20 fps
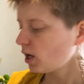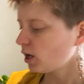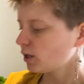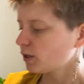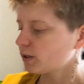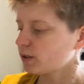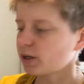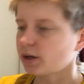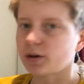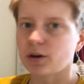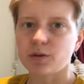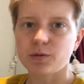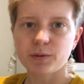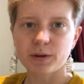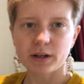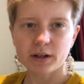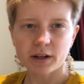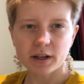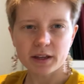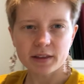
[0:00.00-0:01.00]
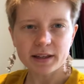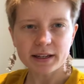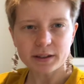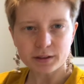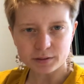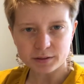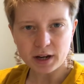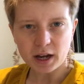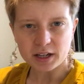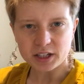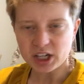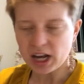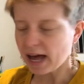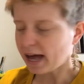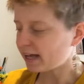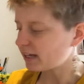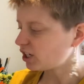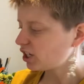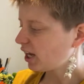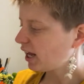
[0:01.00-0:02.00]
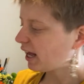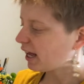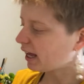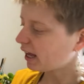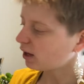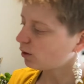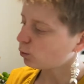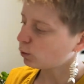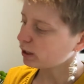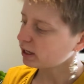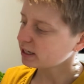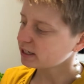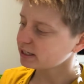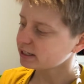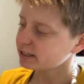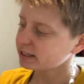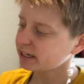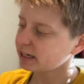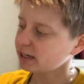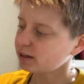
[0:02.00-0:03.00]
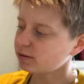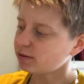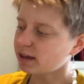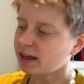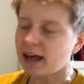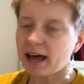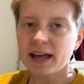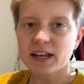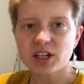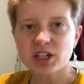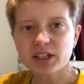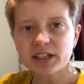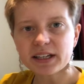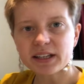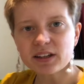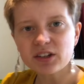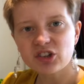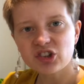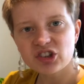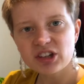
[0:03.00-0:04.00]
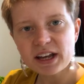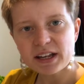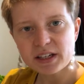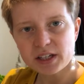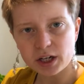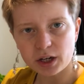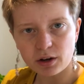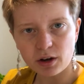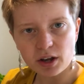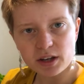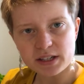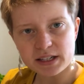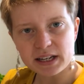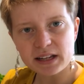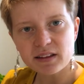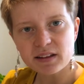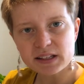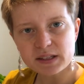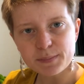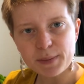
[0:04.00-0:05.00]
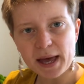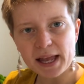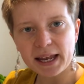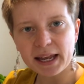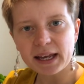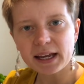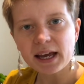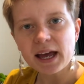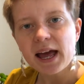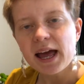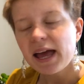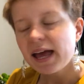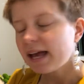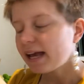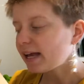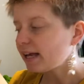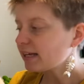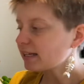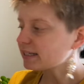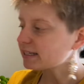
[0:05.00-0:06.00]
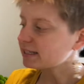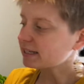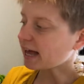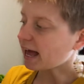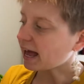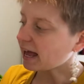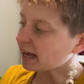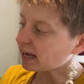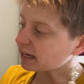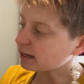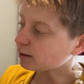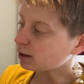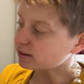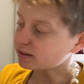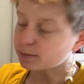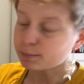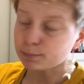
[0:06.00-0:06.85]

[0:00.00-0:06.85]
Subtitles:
So if we look at the little nuthatch here, we can see that actually the shadow underneath his belly, it's a